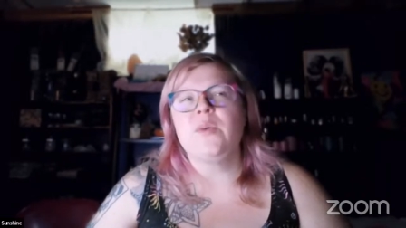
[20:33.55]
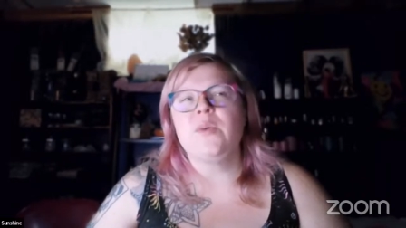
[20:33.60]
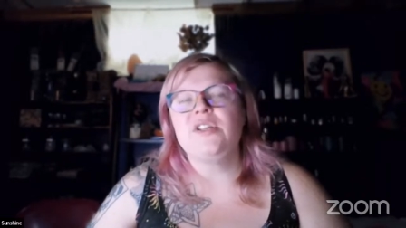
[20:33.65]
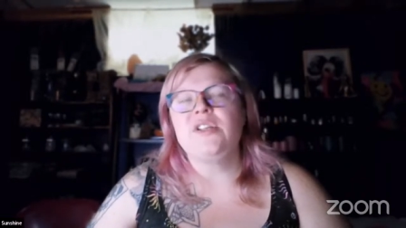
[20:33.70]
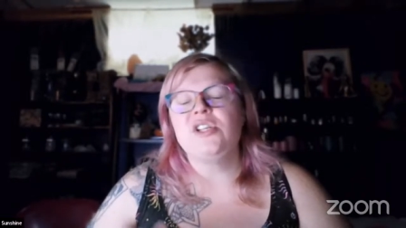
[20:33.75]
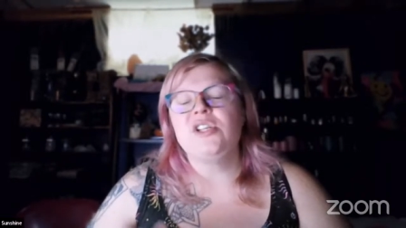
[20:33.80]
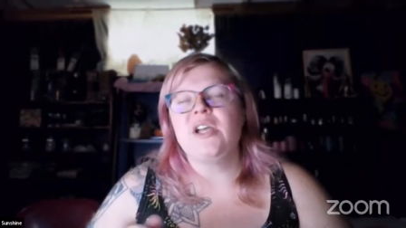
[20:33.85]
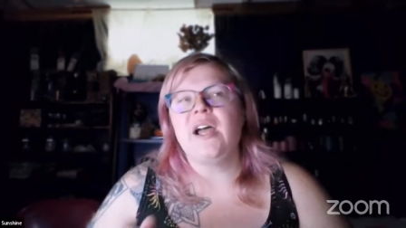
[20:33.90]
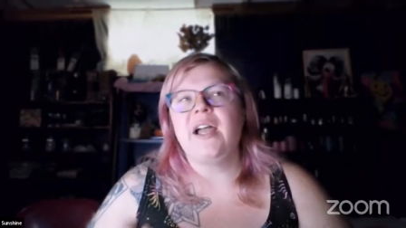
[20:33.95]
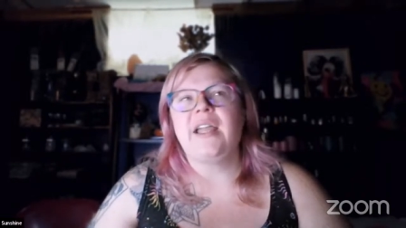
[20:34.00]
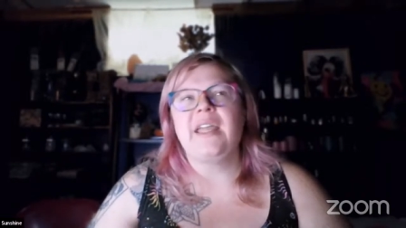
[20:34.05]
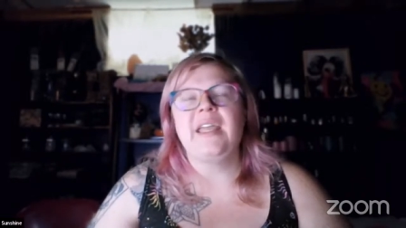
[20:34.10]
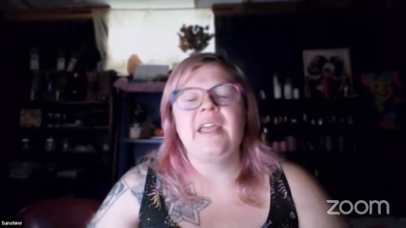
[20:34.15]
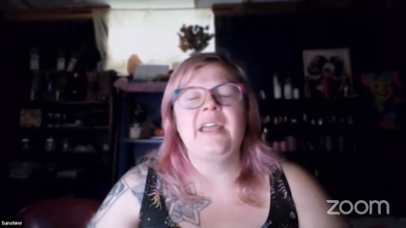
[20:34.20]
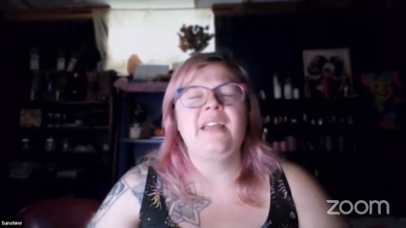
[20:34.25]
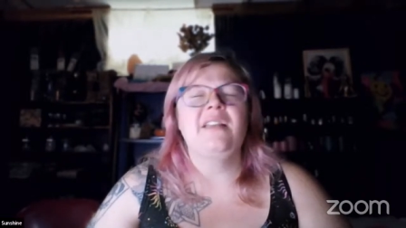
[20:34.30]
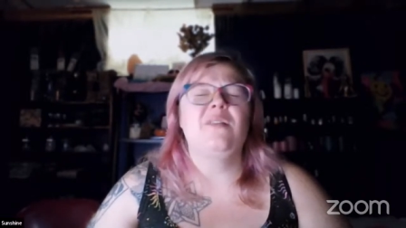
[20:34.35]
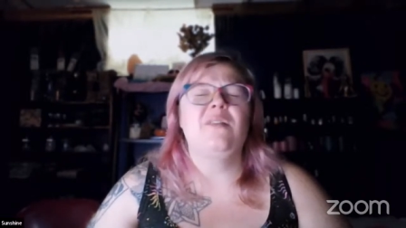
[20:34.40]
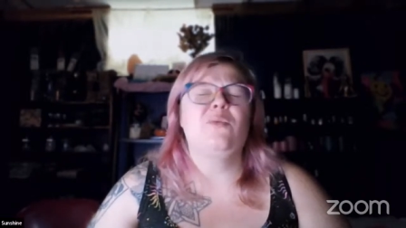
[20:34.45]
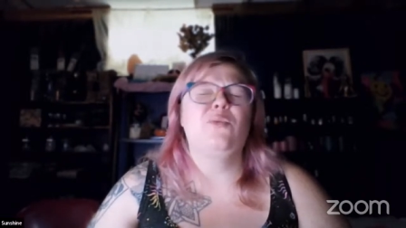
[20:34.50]
We check
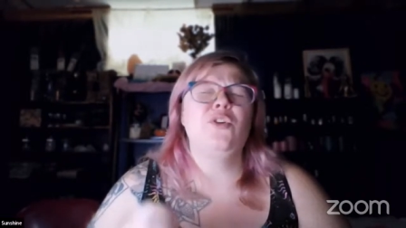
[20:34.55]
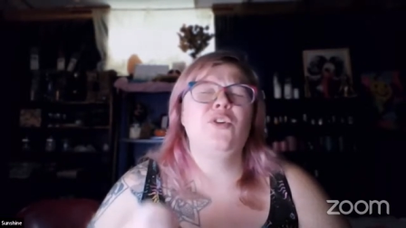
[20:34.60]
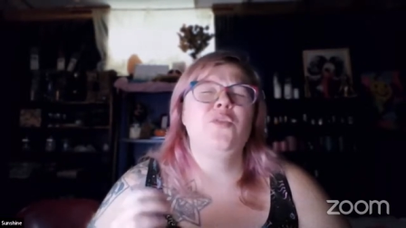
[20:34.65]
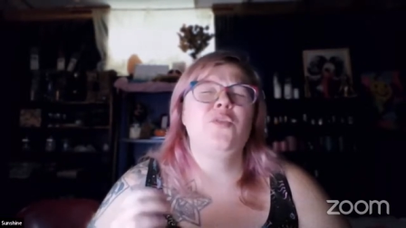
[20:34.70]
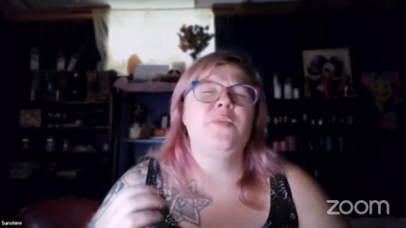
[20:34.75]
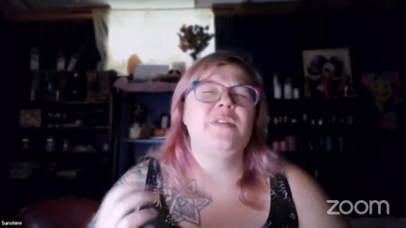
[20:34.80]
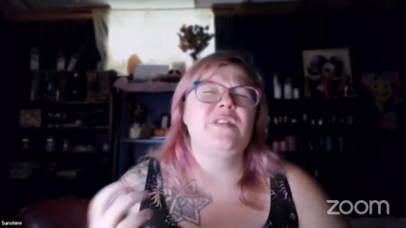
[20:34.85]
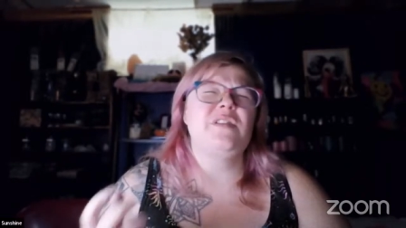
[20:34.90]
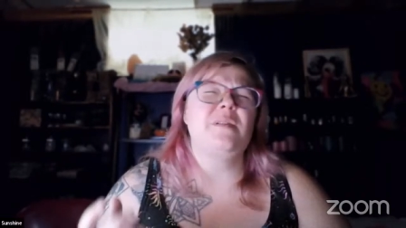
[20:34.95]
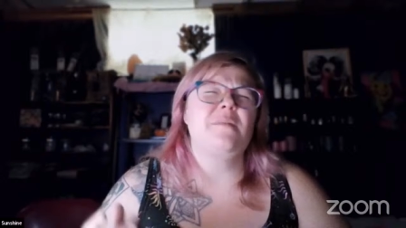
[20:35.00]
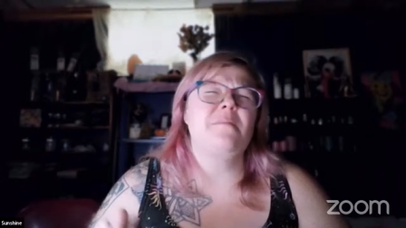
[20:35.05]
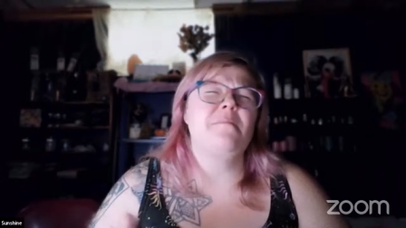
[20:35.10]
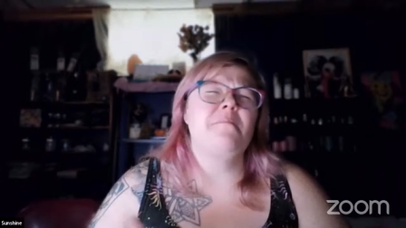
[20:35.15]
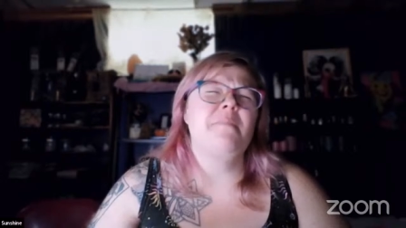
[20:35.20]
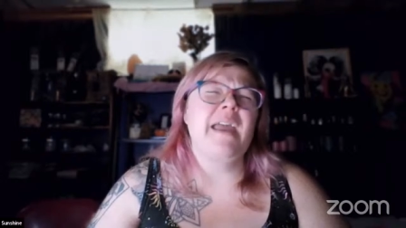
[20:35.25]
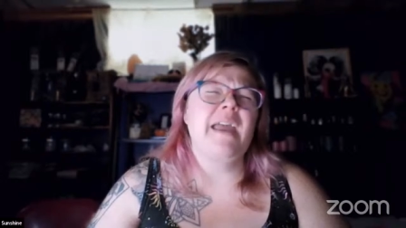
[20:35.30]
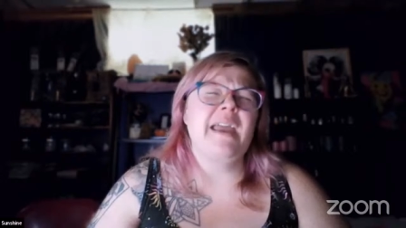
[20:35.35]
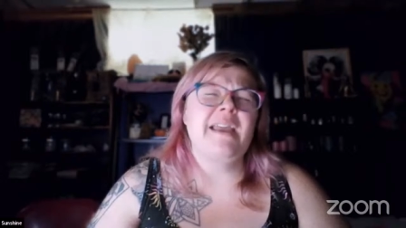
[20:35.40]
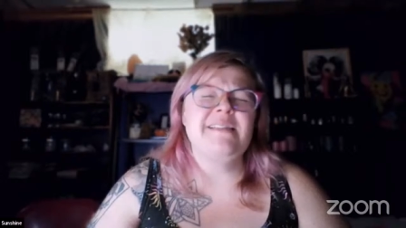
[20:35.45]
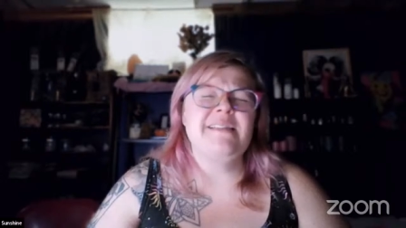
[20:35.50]
in. The room is
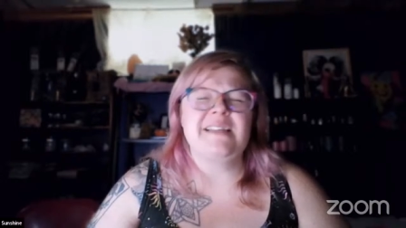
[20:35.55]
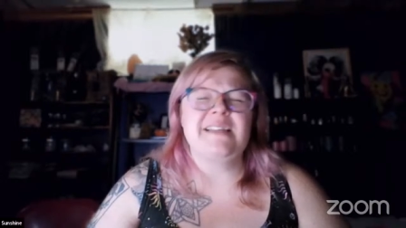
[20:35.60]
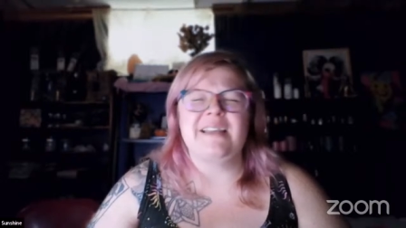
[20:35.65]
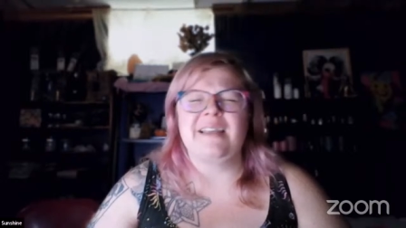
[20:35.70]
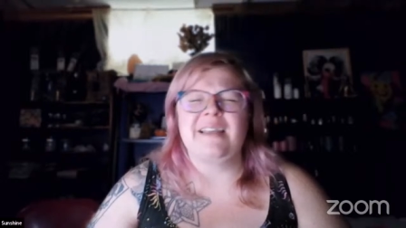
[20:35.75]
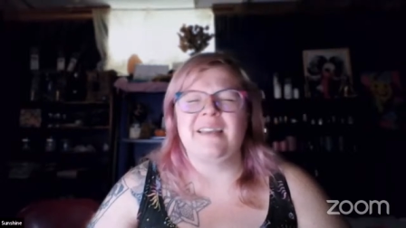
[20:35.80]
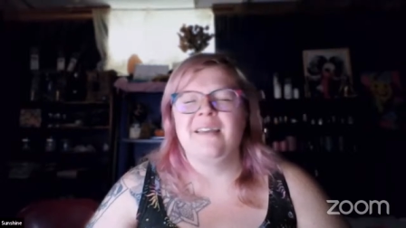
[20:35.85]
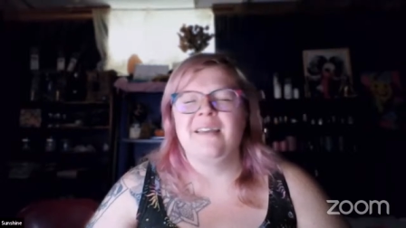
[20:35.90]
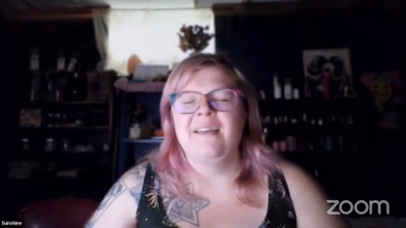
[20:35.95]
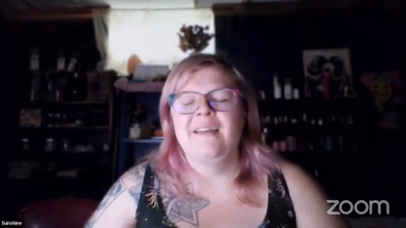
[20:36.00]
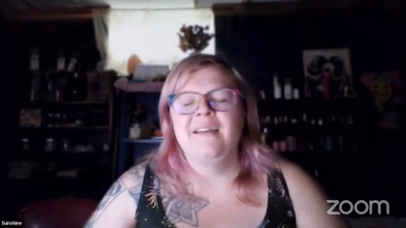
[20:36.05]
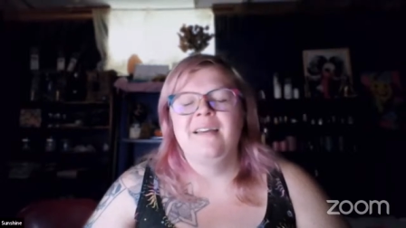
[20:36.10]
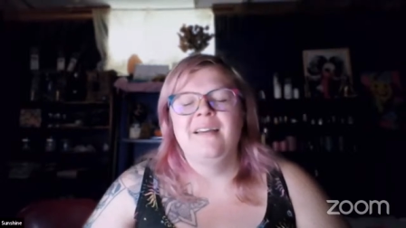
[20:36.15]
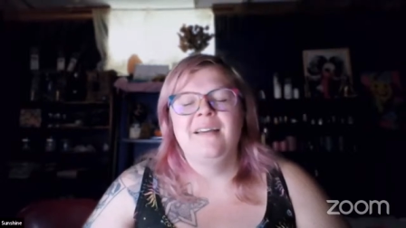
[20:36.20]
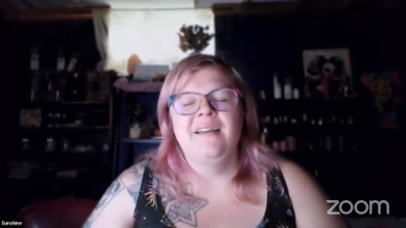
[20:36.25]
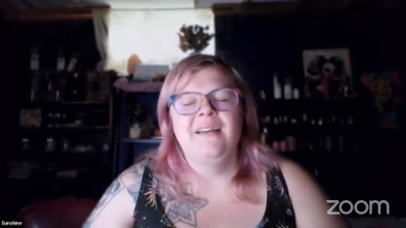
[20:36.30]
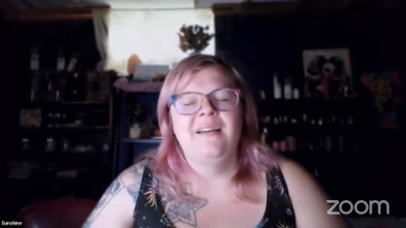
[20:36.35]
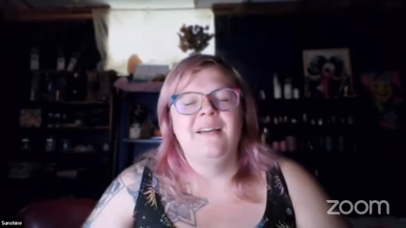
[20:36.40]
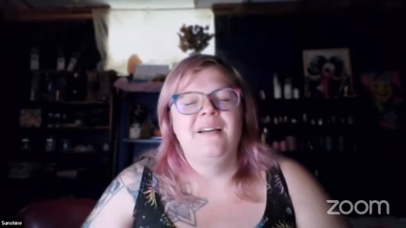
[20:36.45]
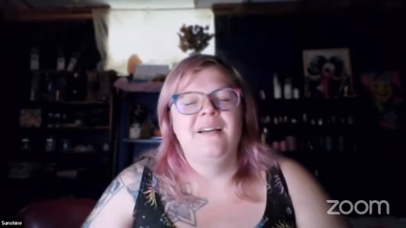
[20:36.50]
amazing.
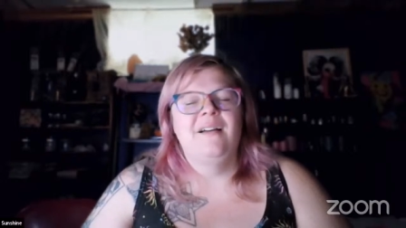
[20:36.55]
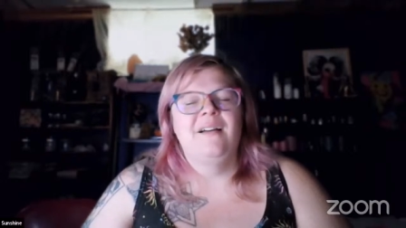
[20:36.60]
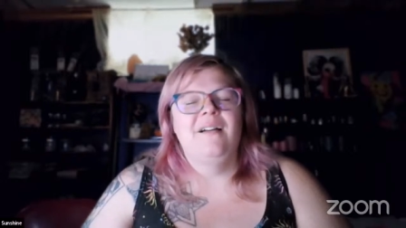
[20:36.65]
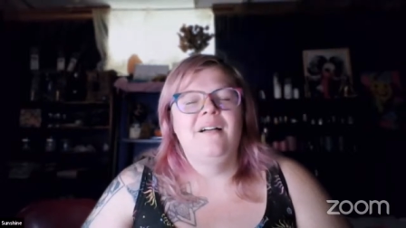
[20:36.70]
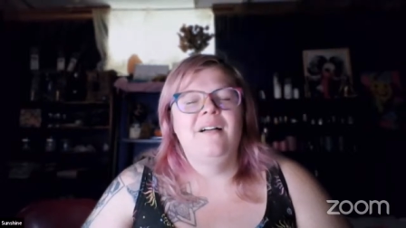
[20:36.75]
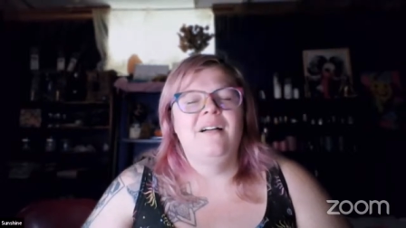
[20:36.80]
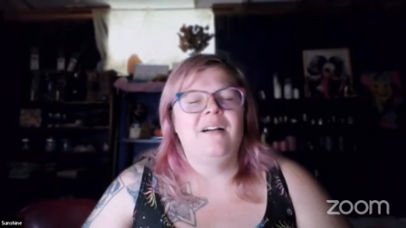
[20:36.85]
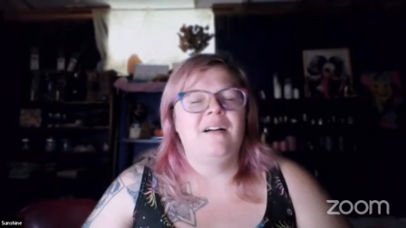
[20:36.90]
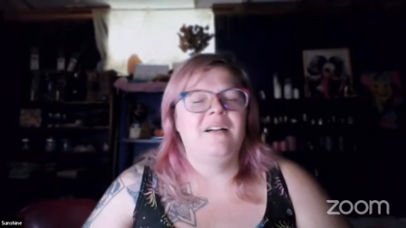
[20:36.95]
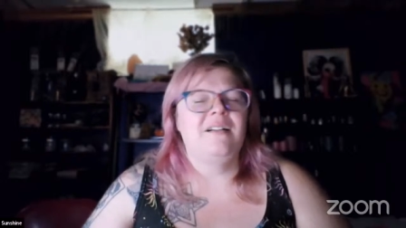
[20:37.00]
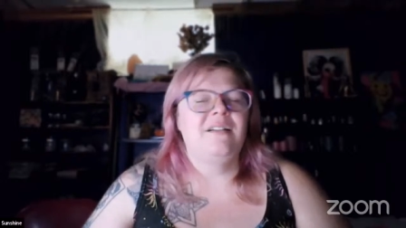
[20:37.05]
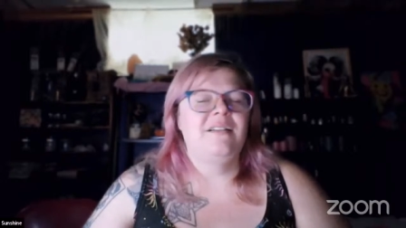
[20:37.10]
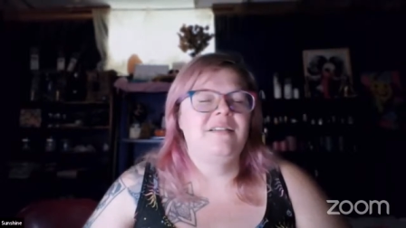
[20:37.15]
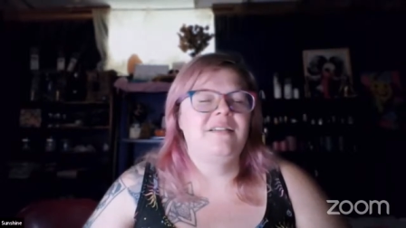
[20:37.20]
Oh,